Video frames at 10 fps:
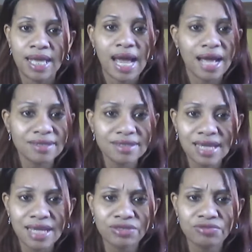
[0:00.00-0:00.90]
and
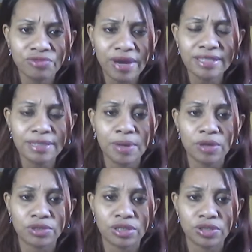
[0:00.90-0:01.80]
start to write
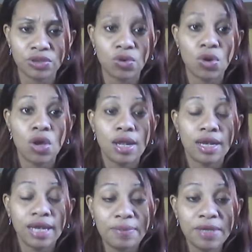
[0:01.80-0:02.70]
about it. So
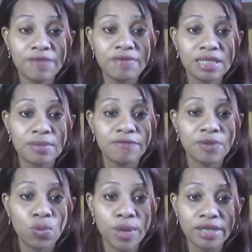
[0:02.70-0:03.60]
let me give you some of the
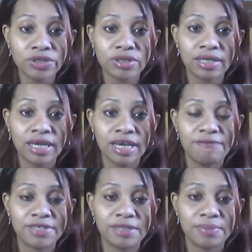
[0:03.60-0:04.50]
ways you can gain
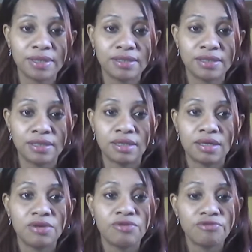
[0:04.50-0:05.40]
visibility.
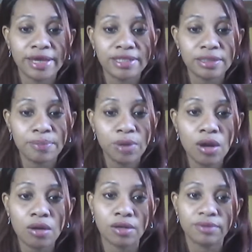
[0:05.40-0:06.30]
Write a blog.